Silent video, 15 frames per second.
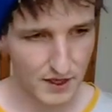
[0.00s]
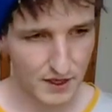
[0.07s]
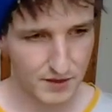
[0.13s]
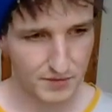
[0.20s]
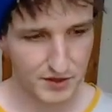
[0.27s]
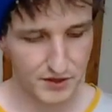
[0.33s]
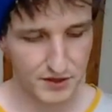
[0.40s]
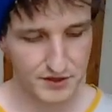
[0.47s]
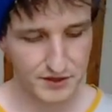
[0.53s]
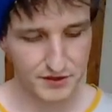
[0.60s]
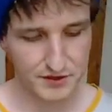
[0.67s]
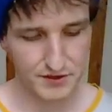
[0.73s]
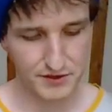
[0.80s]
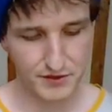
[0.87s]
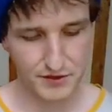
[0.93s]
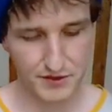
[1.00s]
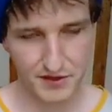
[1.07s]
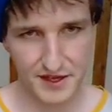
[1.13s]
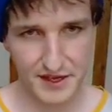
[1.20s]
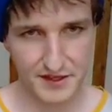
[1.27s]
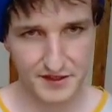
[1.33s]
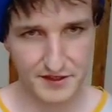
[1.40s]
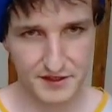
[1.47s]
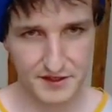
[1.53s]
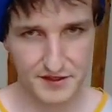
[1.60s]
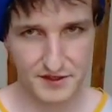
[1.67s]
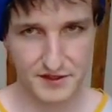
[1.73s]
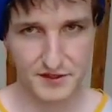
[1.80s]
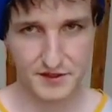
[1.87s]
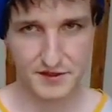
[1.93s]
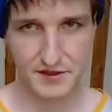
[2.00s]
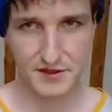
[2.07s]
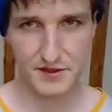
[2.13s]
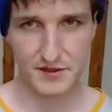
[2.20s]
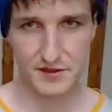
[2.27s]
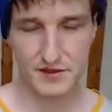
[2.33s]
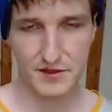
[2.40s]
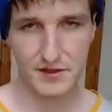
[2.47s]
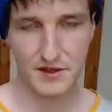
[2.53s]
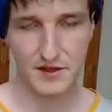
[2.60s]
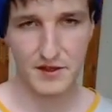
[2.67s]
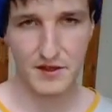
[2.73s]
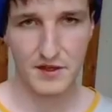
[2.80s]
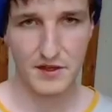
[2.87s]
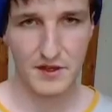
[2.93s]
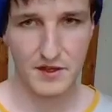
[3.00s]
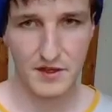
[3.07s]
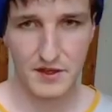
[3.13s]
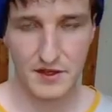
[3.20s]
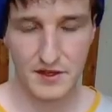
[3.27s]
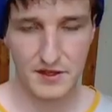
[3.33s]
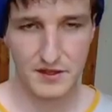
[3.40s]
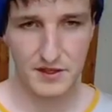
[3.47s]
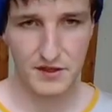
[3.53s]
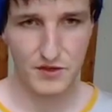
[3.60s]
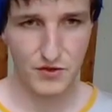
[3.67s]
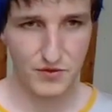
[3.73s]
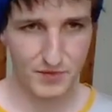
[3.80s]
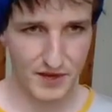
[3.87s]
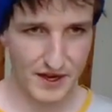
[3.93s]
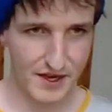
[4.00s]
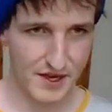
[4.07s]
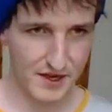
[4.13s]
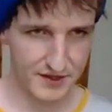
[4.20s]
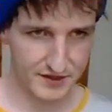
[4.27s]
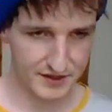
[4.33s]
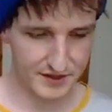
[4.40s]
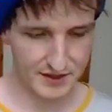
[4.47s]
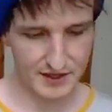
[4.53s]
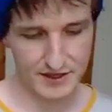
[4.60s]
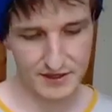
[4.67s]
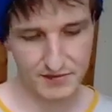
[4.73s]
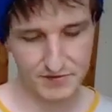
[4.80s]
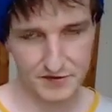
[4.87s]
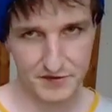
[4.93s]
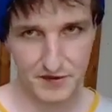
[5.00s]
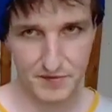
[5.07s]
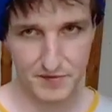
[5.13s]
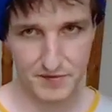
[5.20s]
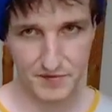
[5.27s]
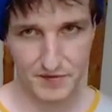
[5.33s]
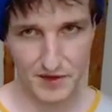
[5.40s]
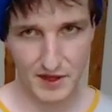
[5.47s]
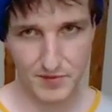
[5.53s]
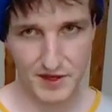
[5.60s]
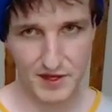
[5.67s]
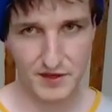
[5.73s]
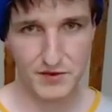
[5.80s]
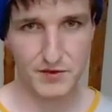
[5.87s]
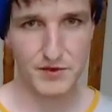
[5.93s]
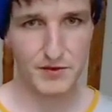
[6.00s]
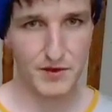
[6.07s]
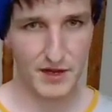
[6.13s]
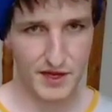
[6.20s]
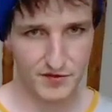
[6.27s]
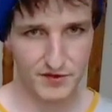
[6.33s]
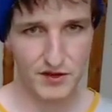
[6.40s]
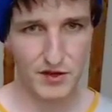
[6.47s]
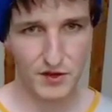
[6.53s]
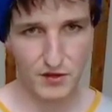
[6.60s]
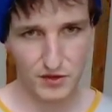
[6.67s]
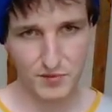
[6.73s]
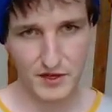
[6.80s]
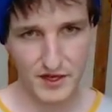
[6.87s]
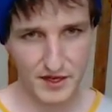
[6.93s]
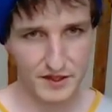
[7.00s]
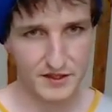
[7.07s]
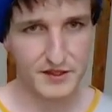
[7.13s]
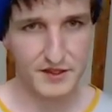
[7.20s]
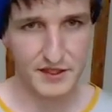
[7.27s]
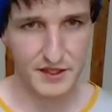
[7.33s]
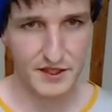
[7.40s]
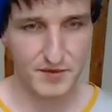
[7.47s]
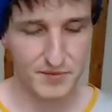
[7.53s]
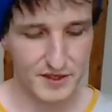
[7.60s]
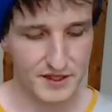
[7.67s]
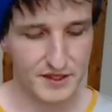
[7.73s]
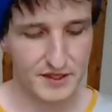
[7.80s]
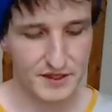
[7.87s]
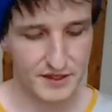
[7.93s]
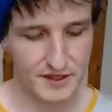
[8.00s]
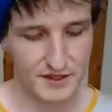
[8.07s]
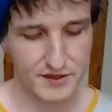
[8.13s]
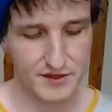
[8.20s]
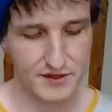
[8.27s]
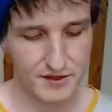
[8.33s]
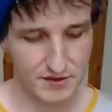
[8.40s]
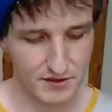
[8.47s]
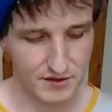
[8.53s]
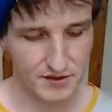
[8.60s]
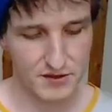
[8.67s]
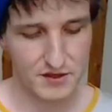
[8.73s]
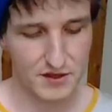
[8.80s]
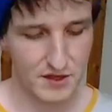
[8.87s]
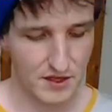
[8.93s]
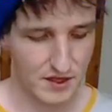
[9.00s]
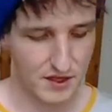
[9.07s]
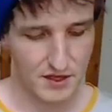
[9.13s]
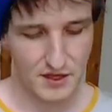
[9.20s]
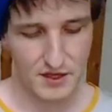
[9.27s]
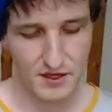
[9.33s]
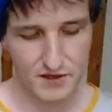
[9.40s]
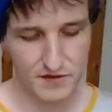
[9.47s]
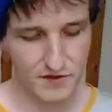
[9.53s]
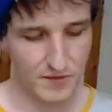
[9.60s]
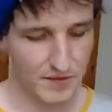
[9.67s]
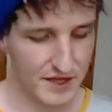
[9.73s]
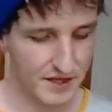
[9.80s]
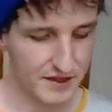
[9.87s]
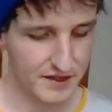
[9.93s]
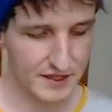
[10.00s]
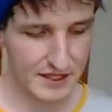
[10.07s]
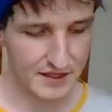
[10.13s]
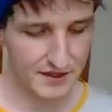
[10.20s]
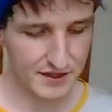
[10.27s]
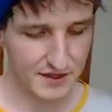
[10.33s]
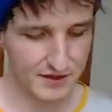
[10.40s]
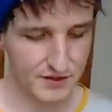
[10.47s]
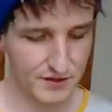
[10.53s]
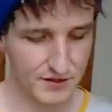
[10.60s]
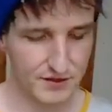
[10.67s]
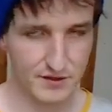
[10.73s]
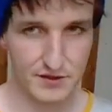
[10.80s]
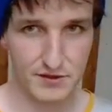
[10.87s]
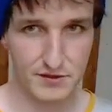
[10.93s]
because you think the new pulse, and I mean you have the old pulse still, but it's for me it's easier to